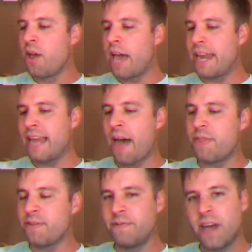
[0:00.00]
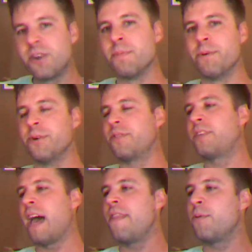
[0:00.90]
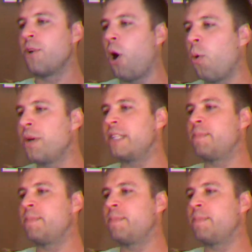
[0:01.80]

and at the vendor booths, and they would always